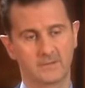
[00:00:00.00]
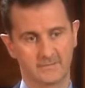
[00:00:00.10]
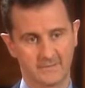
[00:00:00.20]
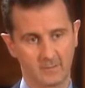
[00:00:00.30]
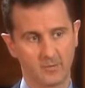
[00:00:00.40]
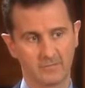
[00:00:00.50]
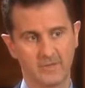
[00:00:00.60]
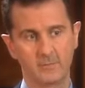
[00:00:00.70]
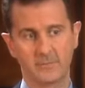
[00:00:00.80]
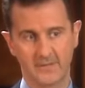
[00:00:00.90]
Some of
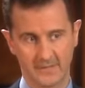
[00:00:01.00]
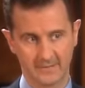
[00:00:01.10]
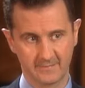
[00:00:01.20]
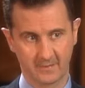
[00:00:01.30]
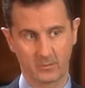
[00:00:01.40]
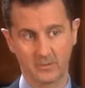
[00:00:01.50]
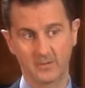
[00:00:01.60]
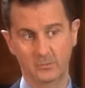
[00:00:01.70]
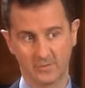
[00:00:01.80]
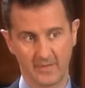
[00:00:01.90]
them, yes,
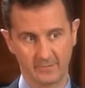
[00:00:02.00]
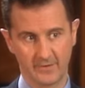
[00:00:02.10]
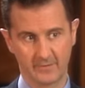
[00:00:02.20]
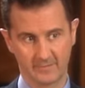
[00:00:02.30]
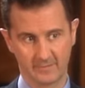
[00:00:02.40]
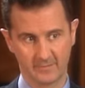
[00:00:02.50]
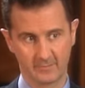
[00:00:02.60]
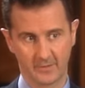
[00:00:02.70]
according to the evidences.